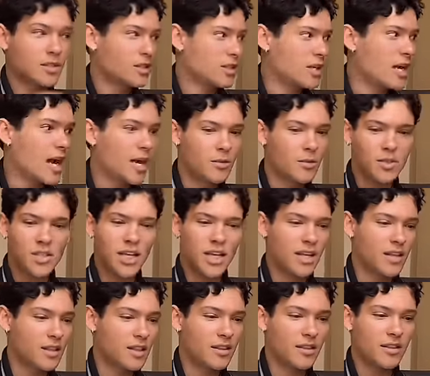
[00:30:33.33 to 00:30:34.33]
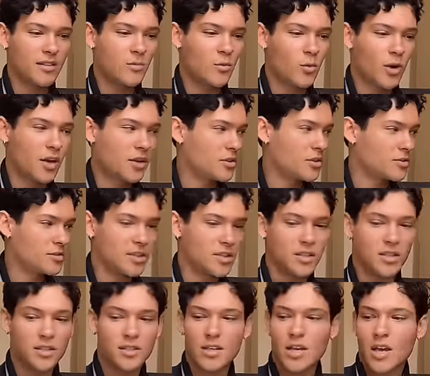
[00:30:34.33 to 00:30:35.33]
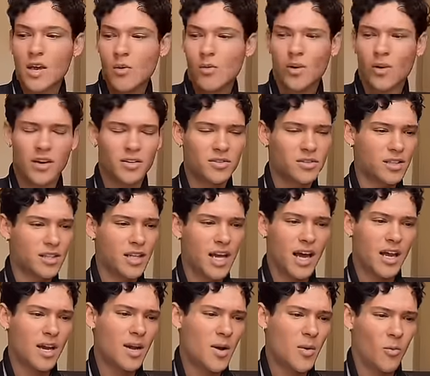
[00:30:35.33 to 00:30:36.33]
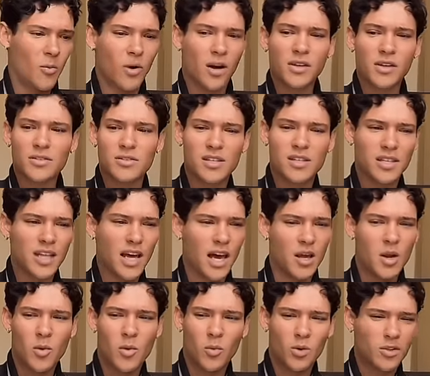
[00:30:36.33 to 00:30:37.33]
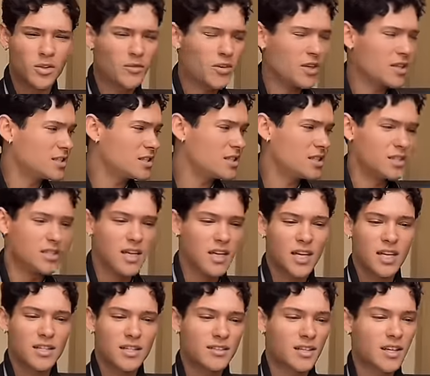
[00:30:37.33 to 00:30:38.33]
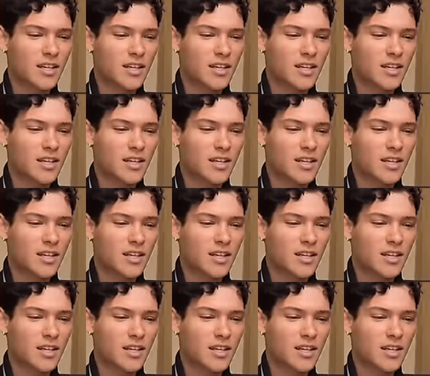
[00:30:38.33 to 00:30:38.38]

Is it? Yeah, he was like, why are you using this? Why are you using that? Why are you using that? What the fuck is this?